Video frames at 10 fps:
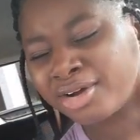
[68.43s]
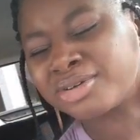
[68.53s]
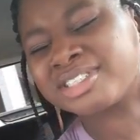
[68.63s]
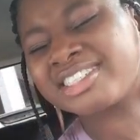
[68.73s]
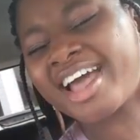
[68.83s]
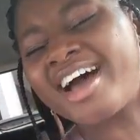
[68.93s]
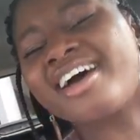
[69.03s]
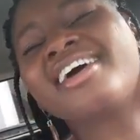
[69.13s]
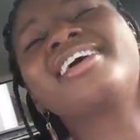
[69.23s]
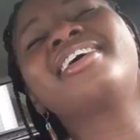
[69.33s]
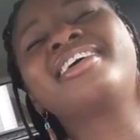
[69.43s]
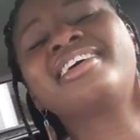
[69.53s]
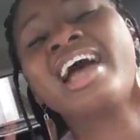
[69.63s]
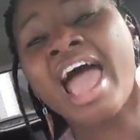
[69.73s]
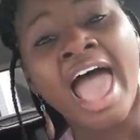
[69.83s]

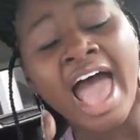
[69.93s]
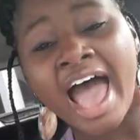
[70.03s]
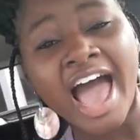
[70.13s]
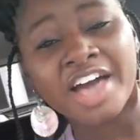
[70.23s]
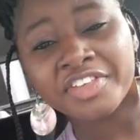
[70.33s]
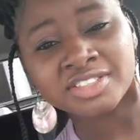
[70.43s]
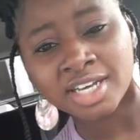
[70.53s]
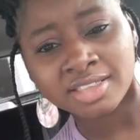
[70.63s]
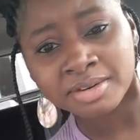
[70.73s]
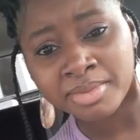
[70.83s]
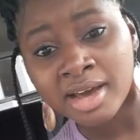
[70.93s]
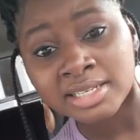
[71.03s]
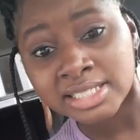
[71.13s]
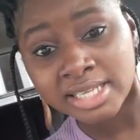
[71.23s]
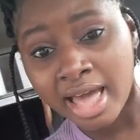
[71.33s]
rooster, and there's nothing more to
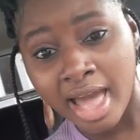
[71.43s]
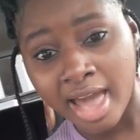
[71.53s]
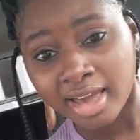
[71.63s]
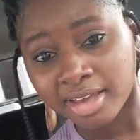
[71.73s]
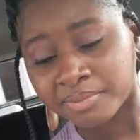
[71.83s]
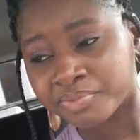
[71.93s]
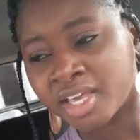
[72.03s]
say.